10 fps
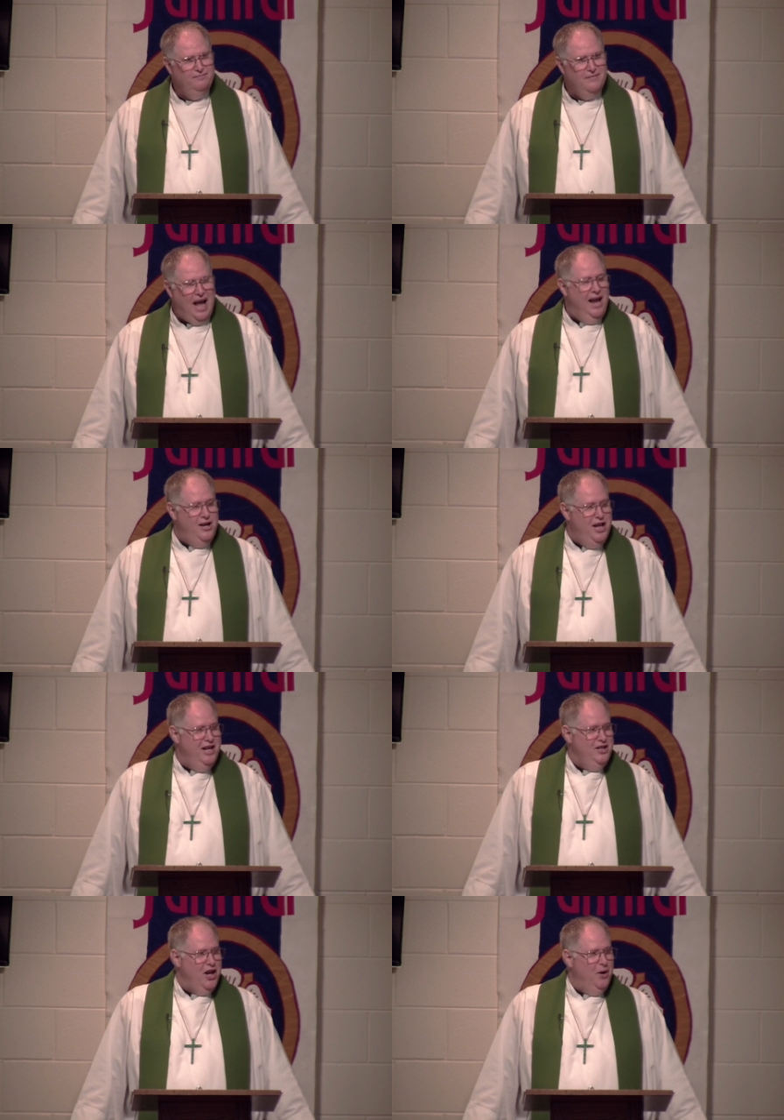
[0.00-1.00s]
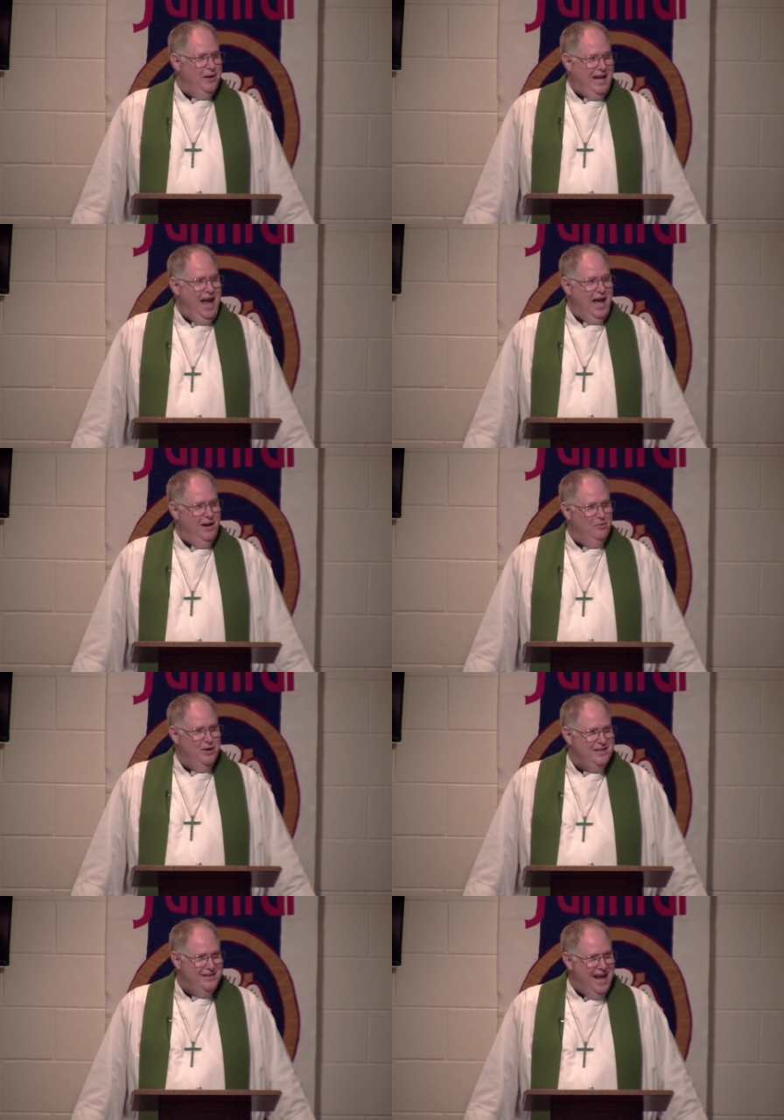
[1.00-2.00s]
I didn't know again,
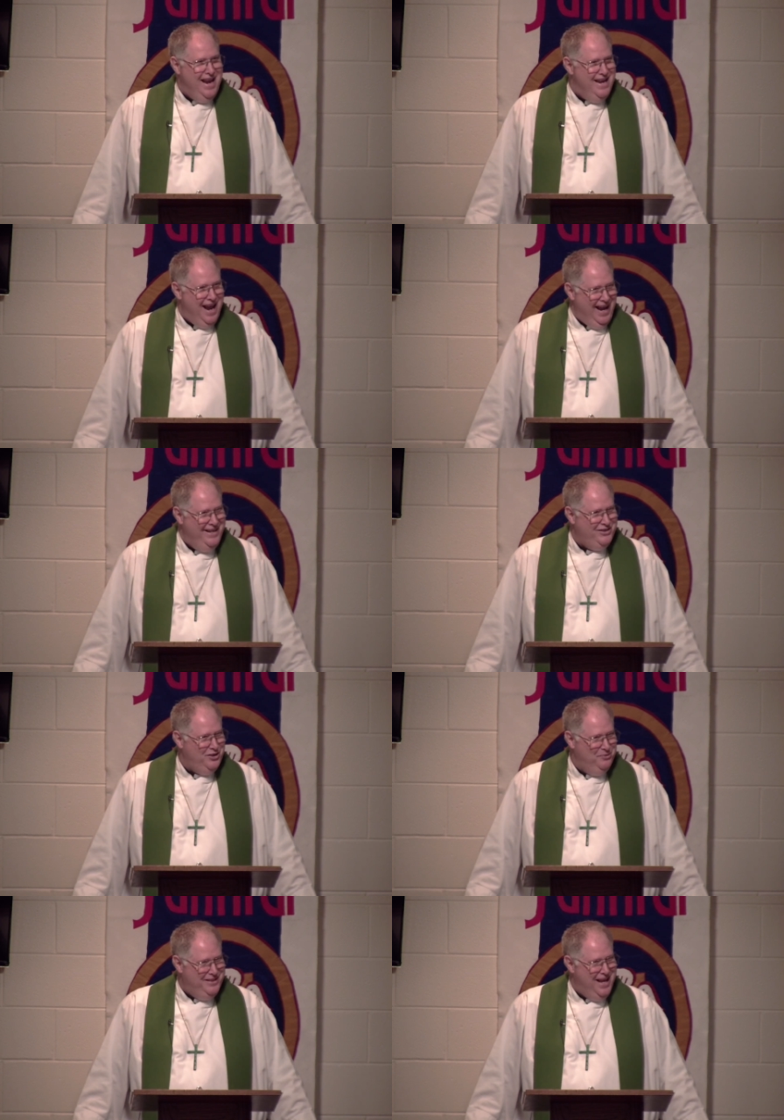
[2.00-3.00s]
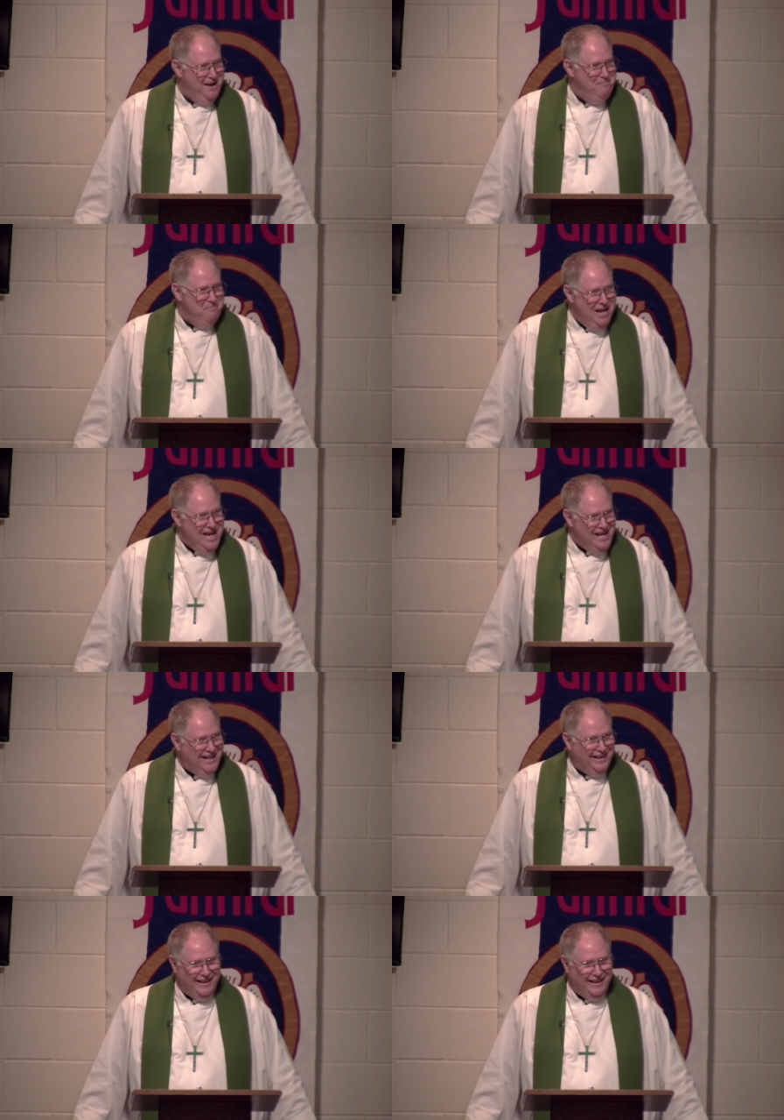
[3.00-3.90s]
was that nice or was that mean?